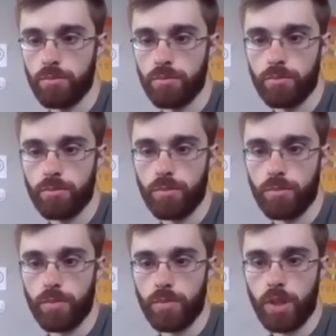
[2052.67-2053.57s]
All right.
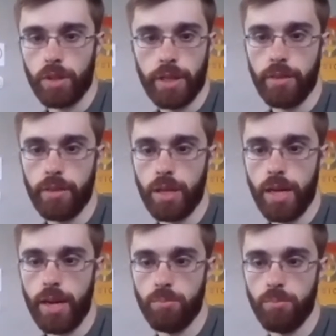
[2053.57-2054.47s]
I think
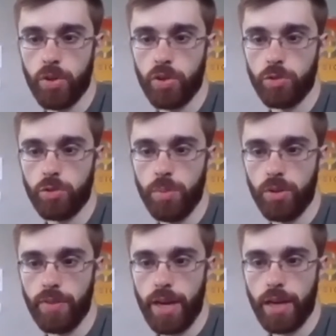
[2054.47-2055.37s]
that most
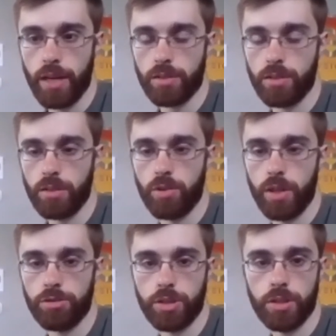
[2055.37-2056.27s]
people have asked their
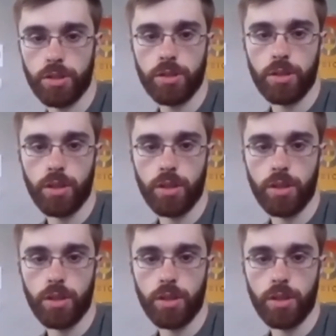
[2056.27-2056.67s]
question.